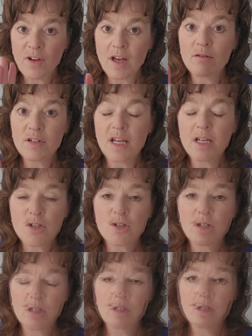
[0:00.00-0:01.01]

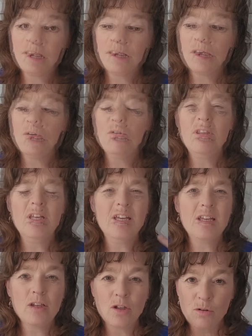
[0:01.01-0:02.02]
foundation so
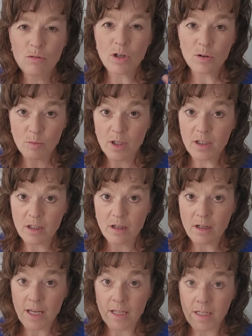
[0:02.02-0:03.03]
that you know what
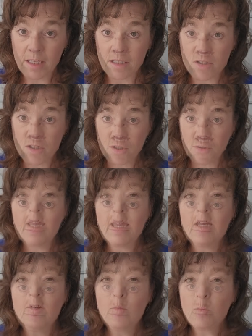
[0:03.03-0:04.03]
you're heading into.
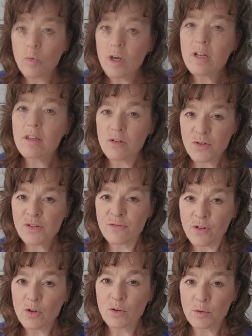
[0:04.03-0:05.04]
And one of those
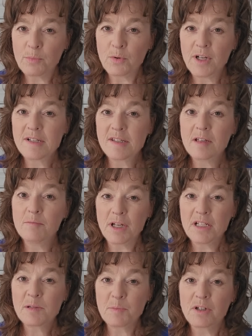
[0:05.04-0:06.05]
focal points that
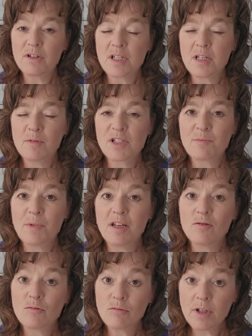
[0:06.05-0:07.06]
my spirit team has
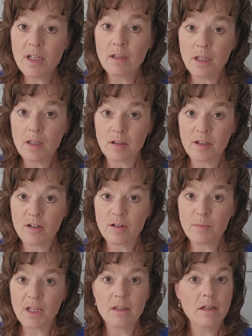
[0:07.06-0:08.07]
made really clear
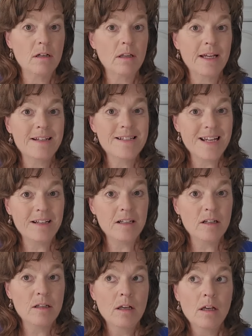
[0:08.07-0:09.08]
to me, they're like,
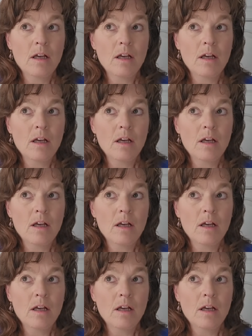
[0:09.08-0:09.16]
Dana,